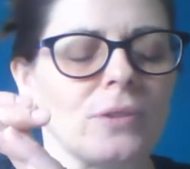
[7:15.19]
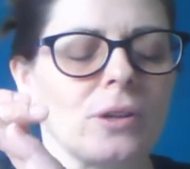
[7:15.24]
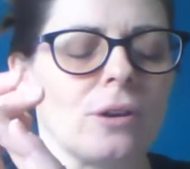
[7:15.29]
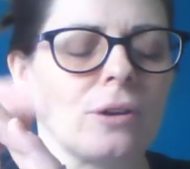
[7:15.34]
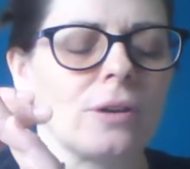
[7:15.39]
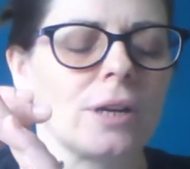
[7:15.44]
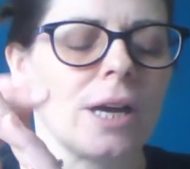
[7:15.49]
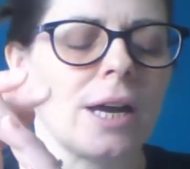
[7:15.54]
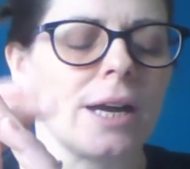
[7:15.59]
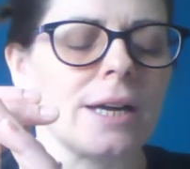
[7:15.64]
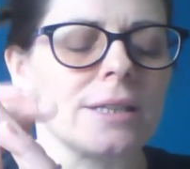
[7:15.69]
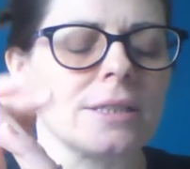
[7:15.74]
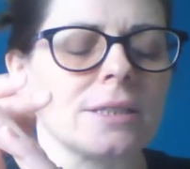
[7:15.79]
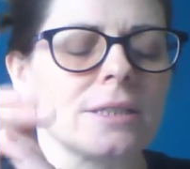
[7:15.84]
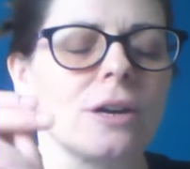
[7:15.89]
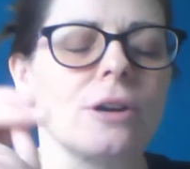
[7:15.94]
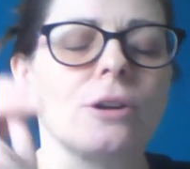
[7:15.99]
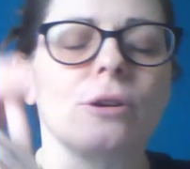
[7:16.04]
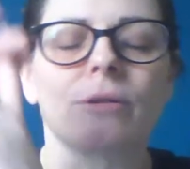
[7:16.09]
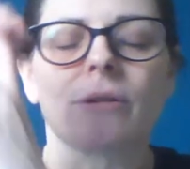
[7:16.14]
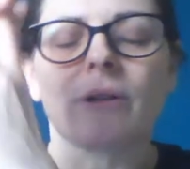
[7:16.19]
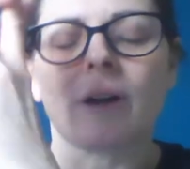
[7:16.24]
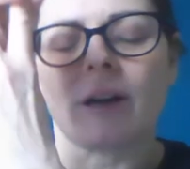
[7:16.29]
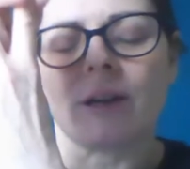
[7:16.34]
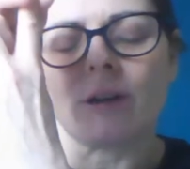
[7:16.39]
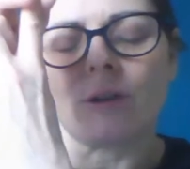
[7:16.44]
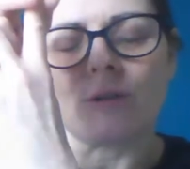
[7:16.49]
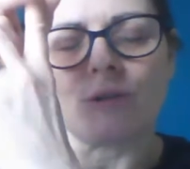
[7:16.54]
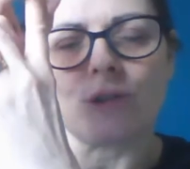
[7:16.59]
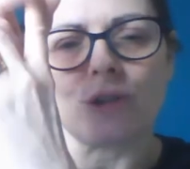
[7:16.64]
Okay, so
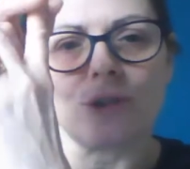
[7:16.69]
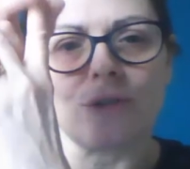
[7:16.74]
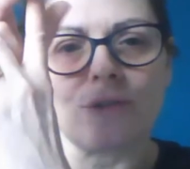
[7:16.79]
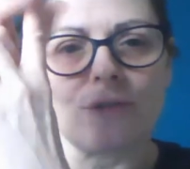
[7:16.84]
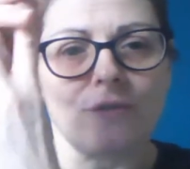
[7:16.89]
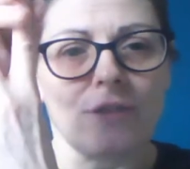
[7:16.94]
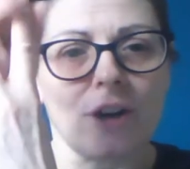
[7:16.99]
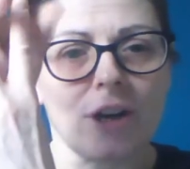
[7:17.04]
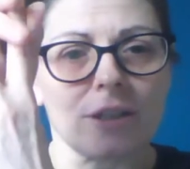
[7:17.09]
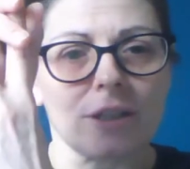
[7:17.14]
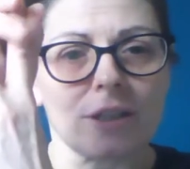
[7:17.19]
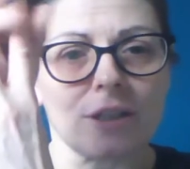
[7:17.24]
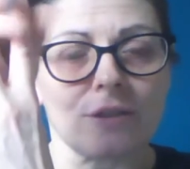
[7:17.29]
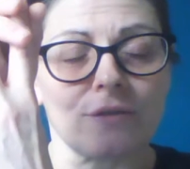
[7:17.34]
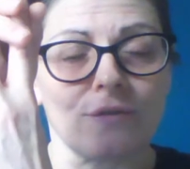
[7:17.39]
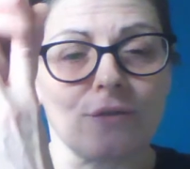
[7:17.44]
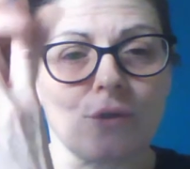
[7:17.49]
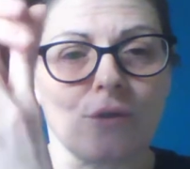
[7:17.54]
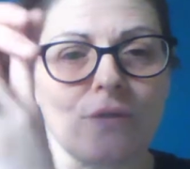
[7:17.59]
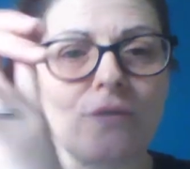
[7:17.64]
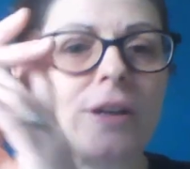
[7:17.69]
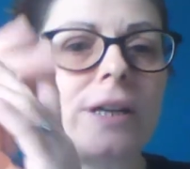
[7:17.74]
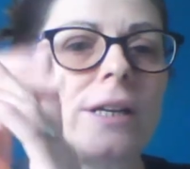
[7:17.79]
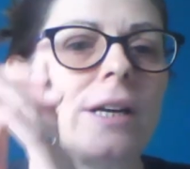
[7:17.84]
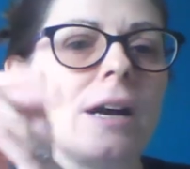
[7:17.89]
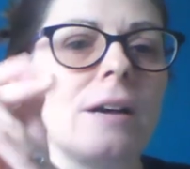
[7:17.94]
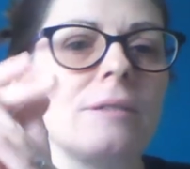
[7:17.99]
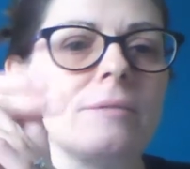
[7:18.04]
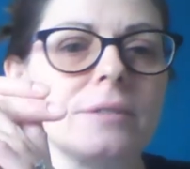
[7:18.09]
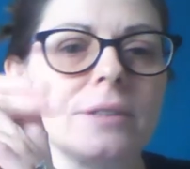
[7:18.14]
going on to the
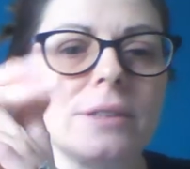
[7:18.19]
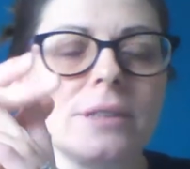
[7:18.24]
forefinger.